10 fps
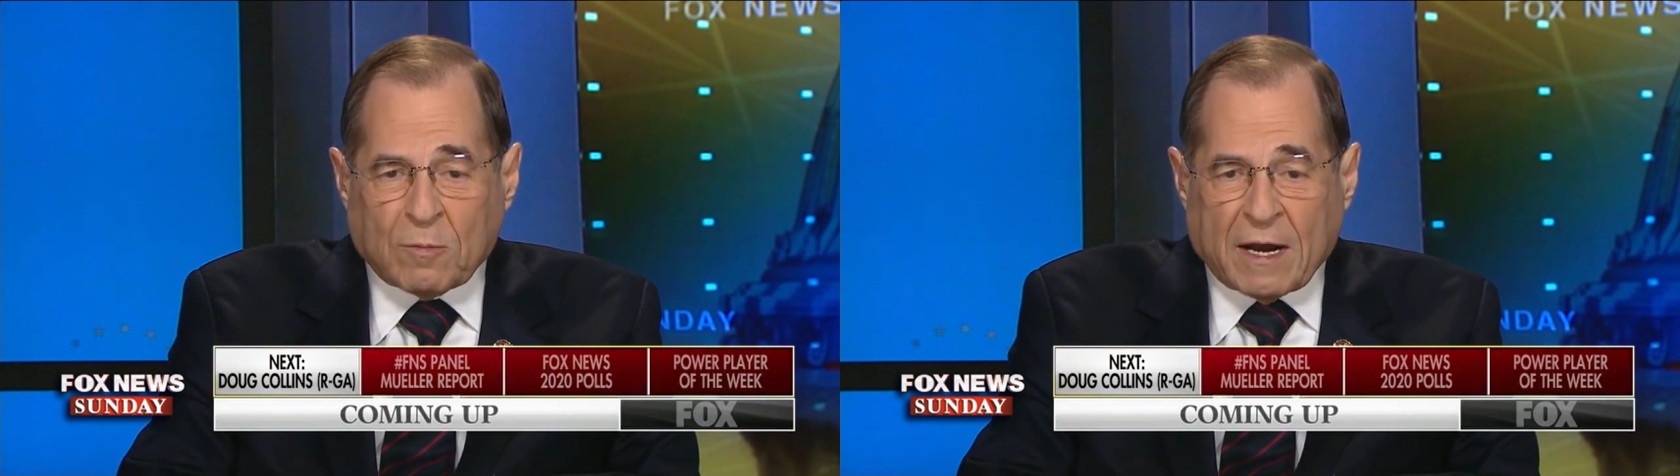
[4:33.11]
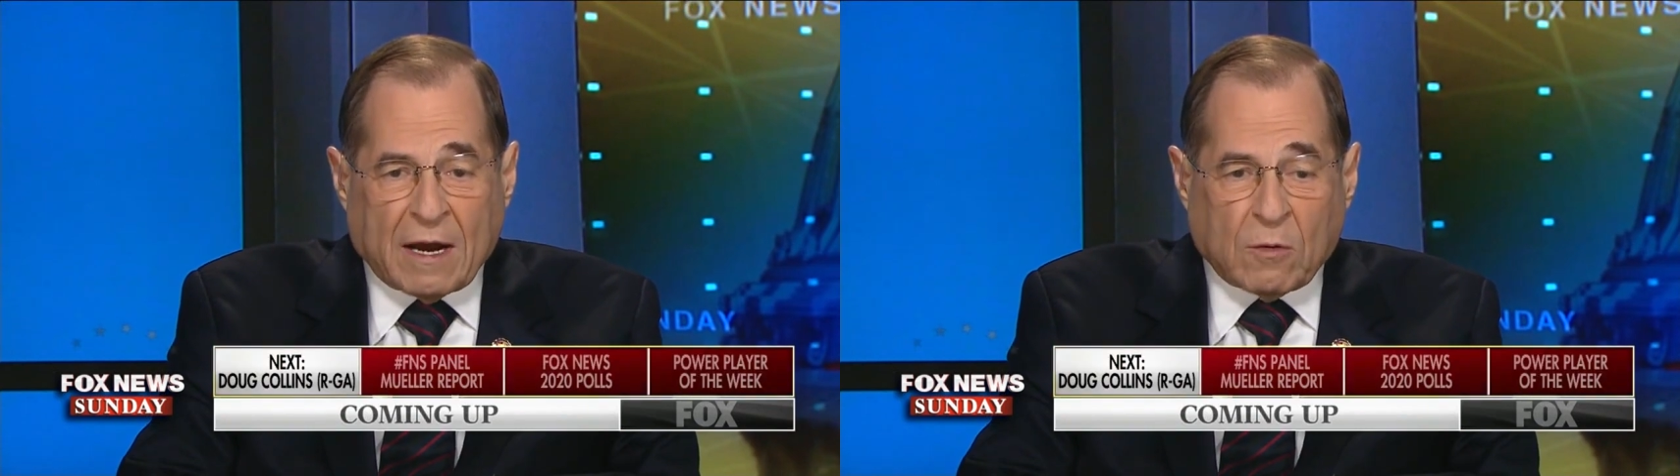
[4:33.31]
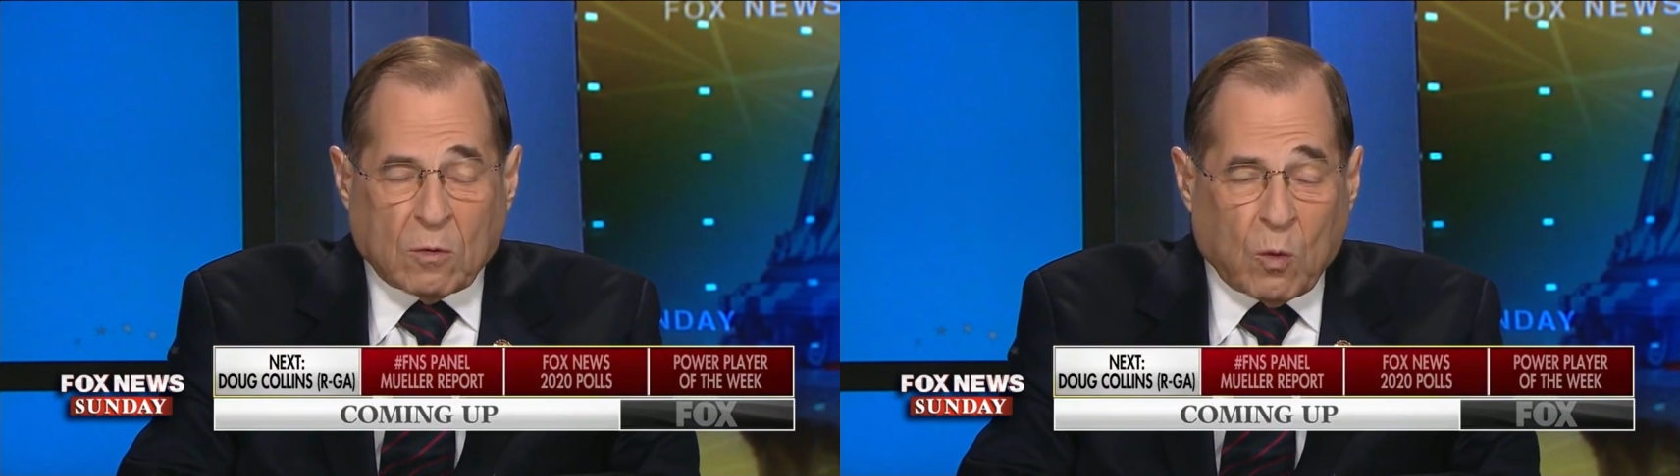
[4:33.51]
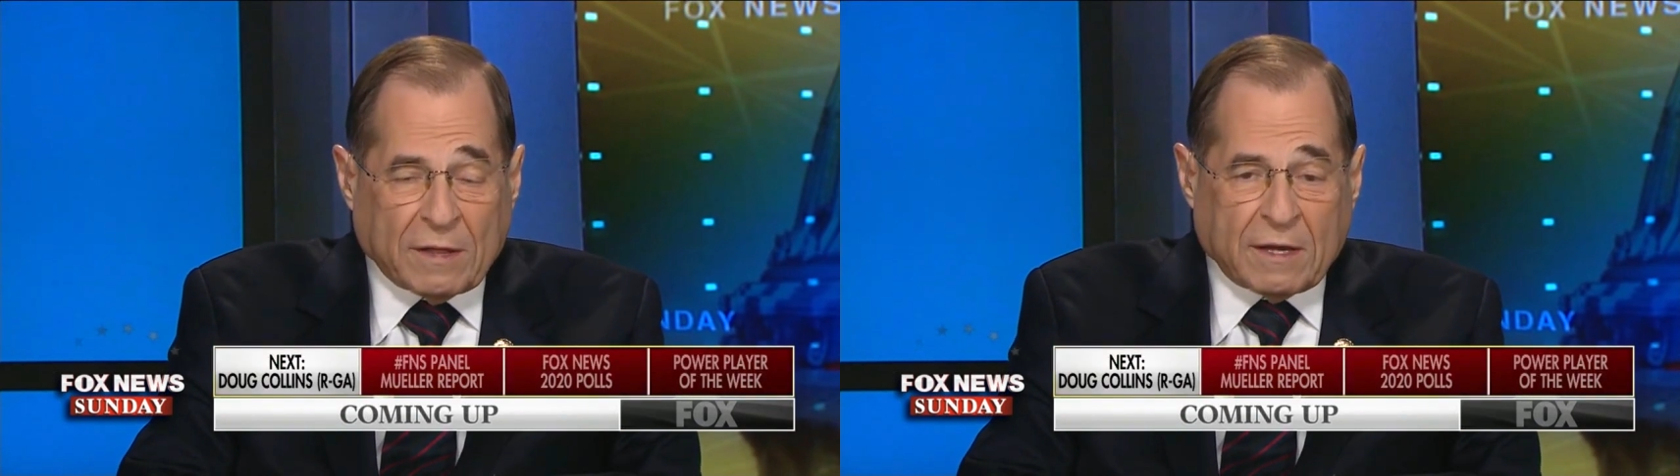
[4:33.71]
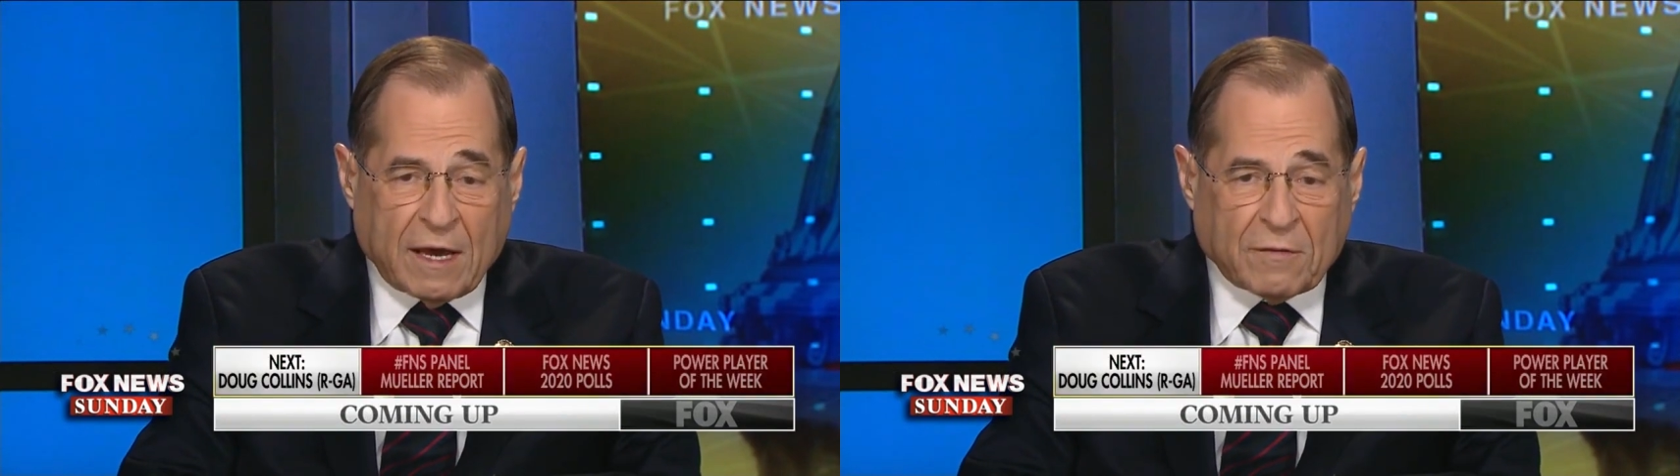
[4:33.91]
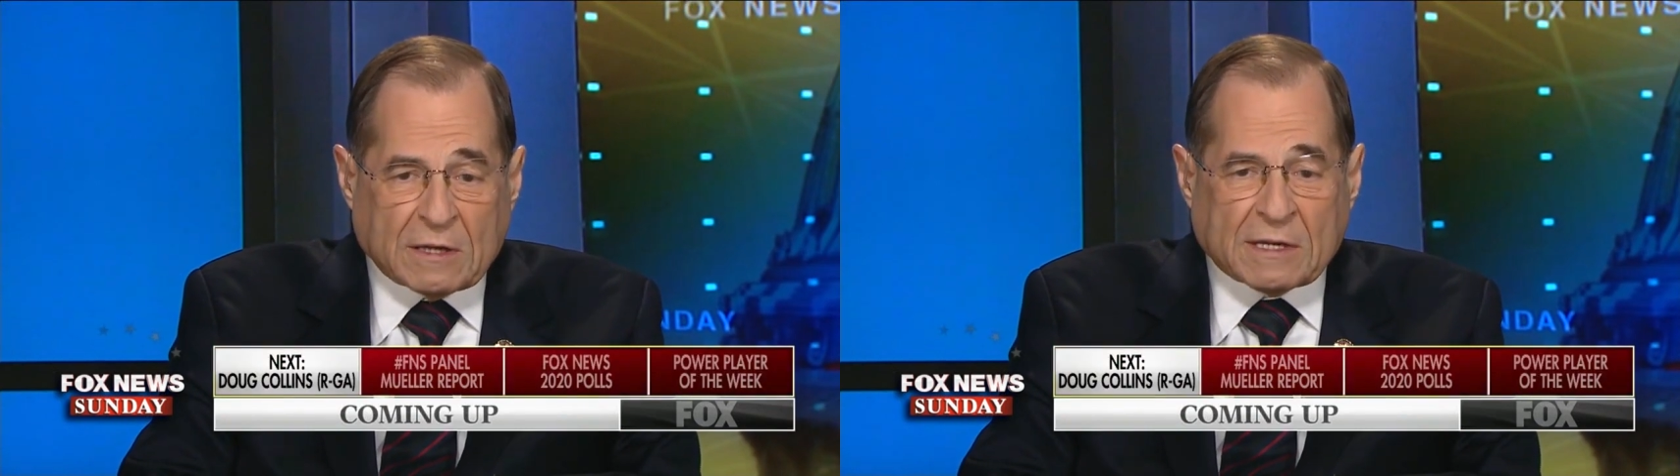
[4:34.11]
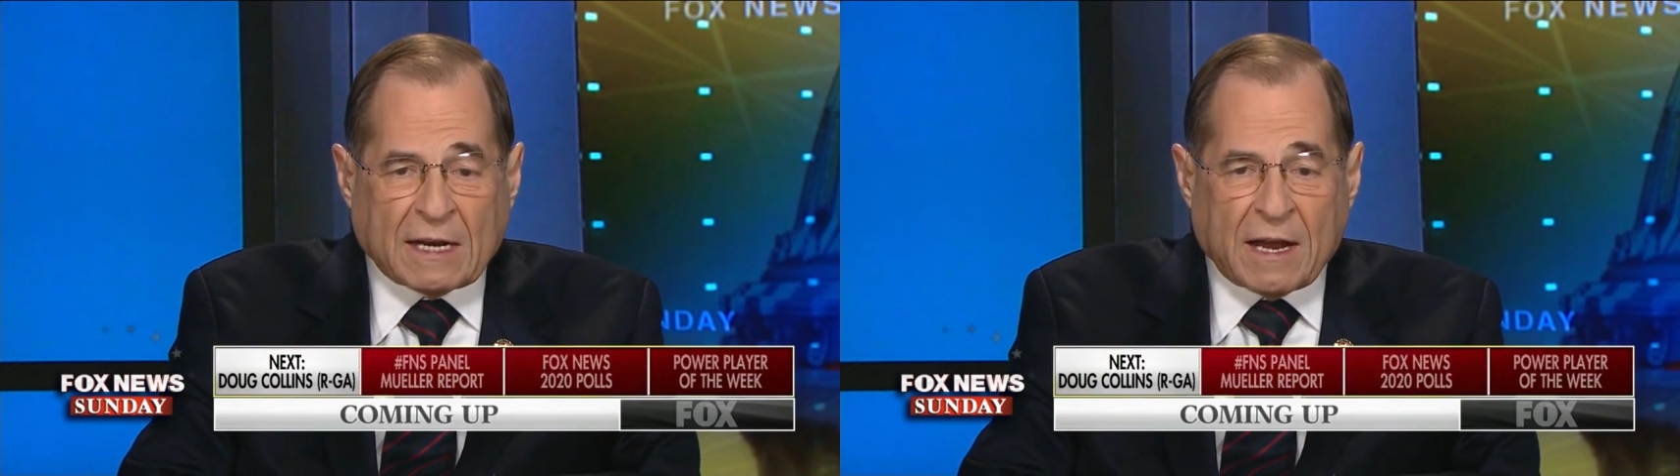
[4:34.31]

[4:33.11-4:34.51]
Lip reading: no matter what the evidence,